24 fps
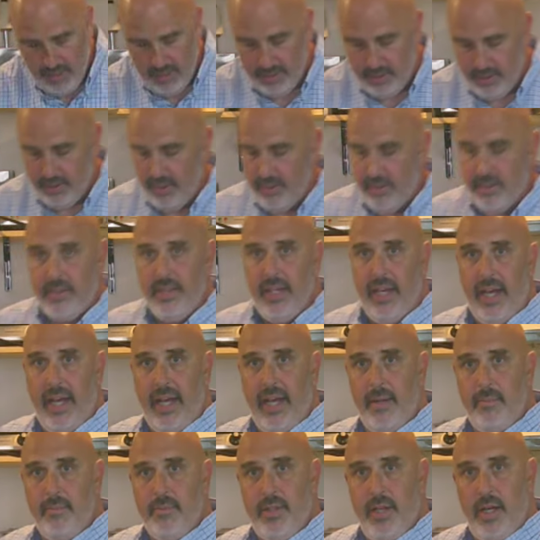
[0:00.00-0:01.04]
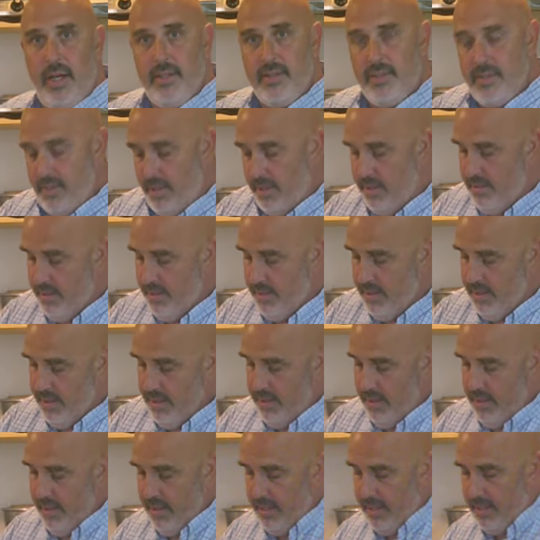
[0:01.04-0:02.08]
As you can see, I'm just
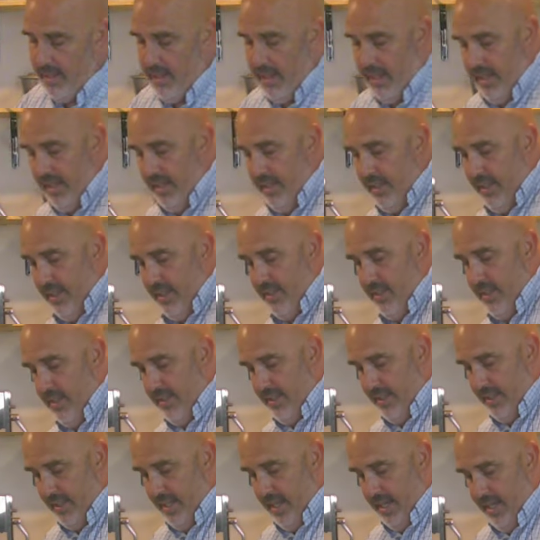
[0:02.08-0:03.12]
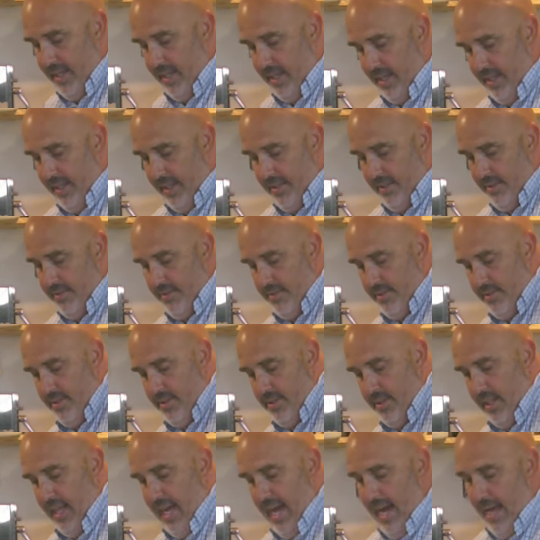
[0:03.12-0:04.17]
cutting these into kind of like
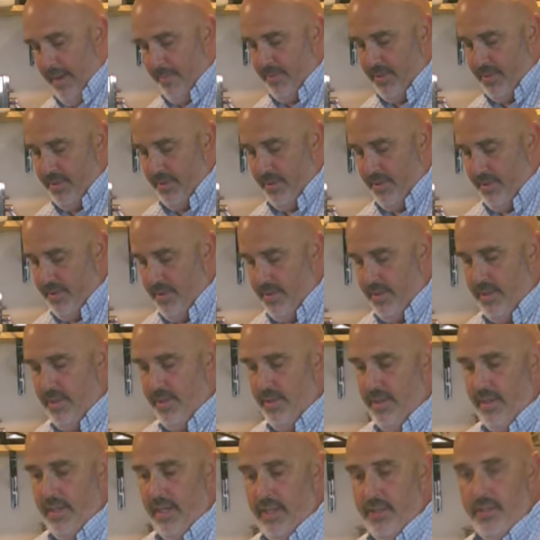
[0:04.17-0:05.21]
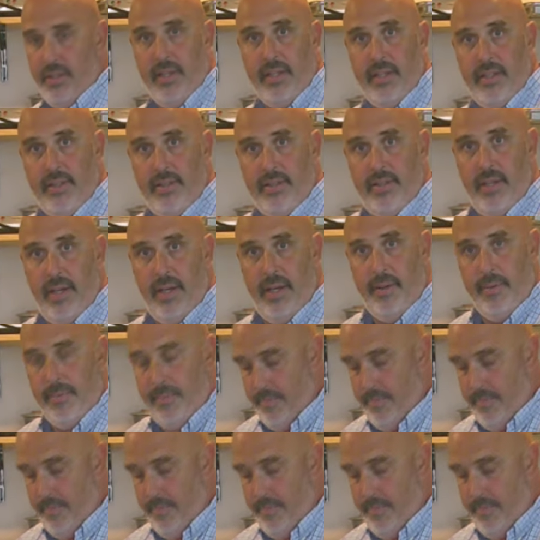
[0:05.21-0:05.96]
slabs, as you can see.